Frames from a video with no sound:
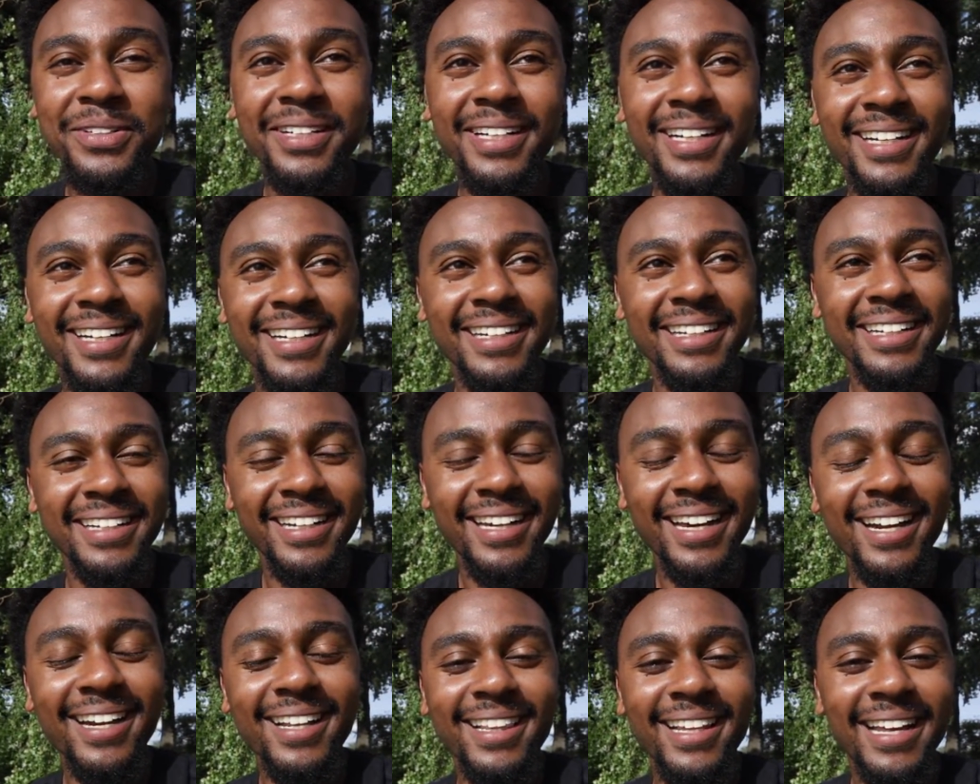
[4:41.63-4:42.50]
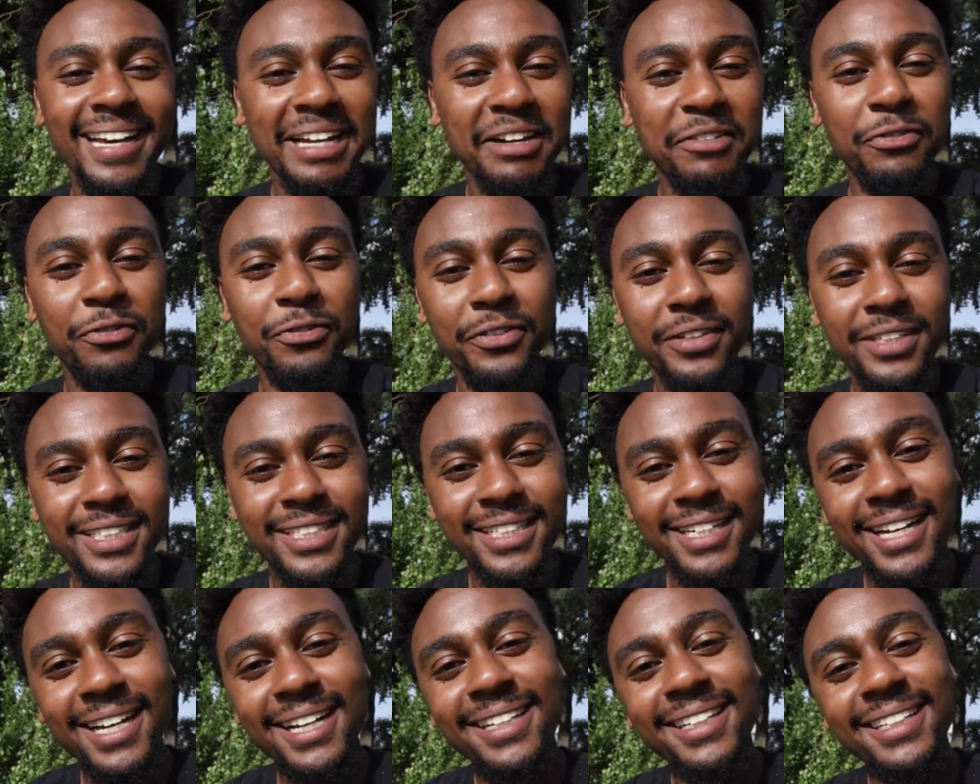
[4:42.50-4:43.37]
Got a lot of free
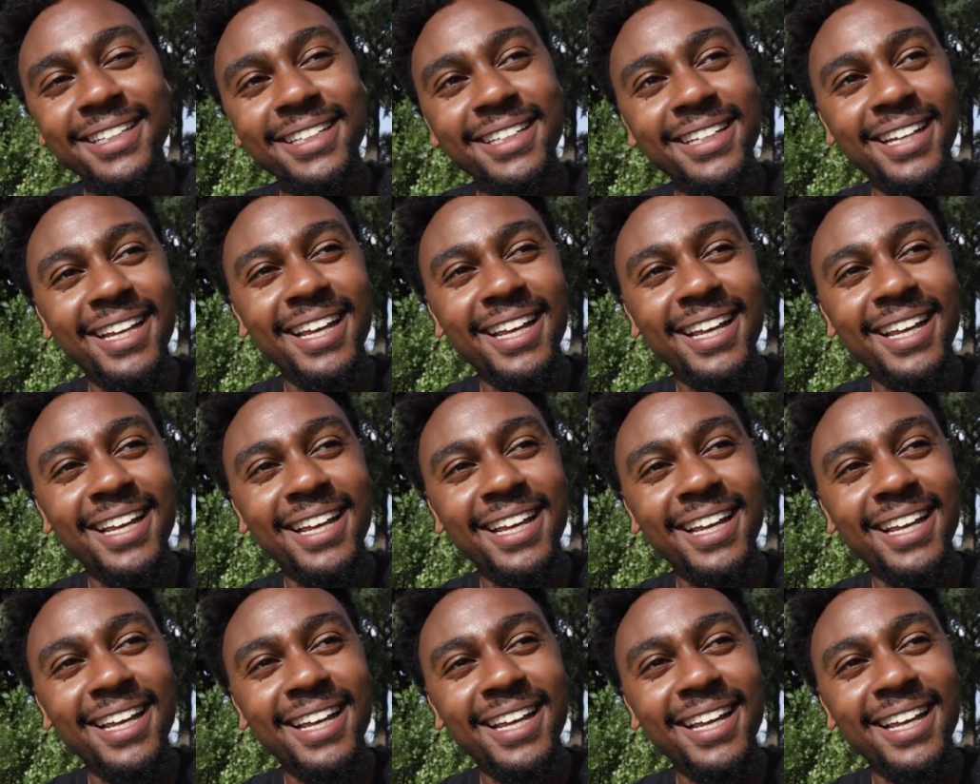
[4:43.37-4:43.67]
chocolate,